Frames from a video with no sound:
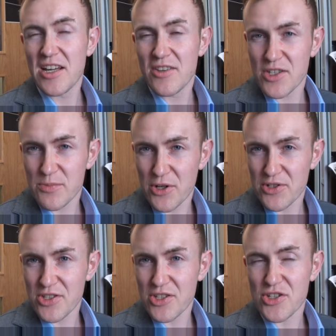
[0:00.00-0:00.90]
this
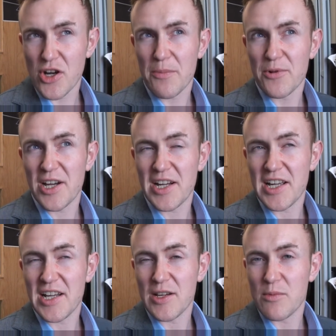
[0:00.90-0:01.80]
process is
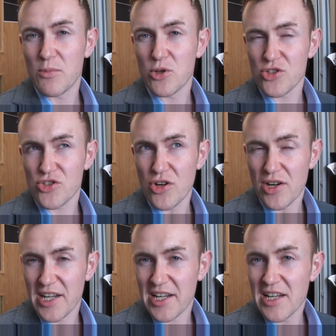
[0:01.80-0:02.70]
operating more
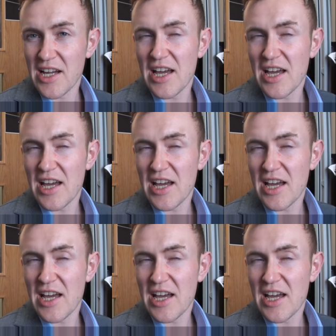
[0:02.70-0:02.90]
strongly,